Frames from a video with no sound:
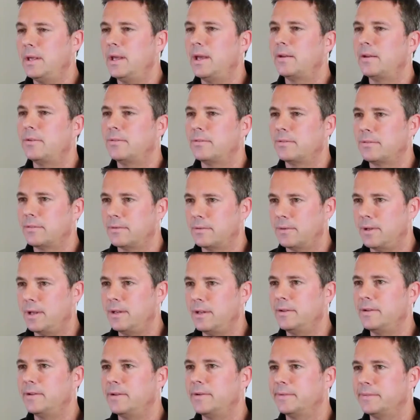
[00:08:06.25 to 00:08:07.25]
Yes, I
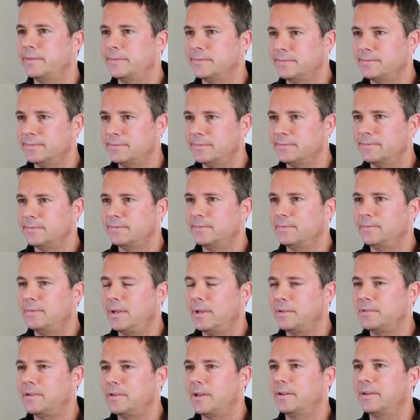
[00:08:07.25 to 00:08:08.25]
do.
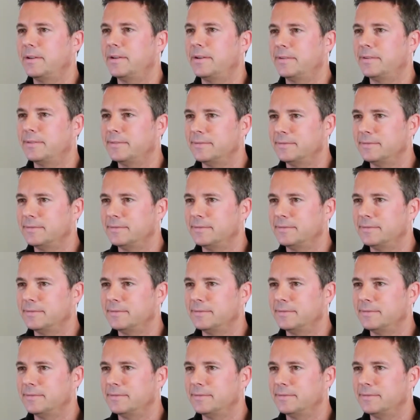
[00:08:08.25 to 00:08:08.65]
Yes, I do.